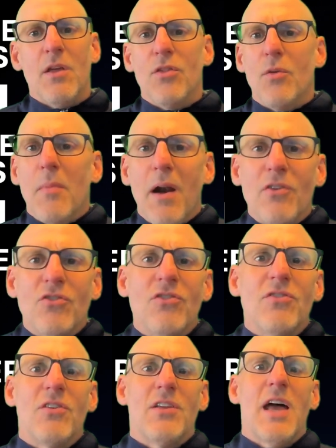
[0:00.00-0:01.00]
Their
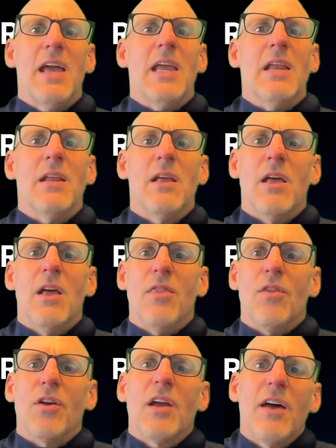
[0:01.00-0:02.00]
margins are tight.
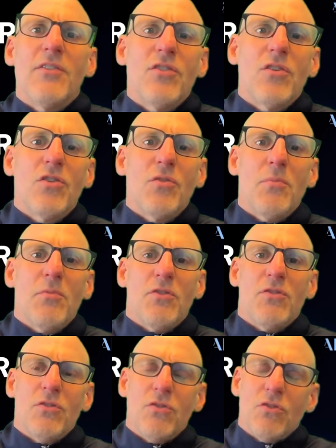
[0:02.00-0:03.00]
Their
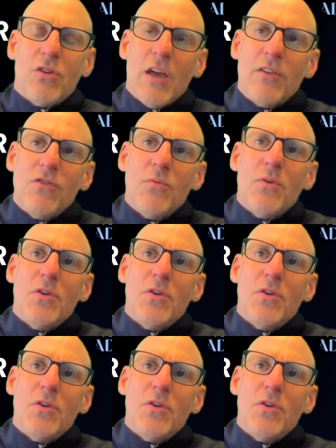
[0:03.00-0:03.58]
customer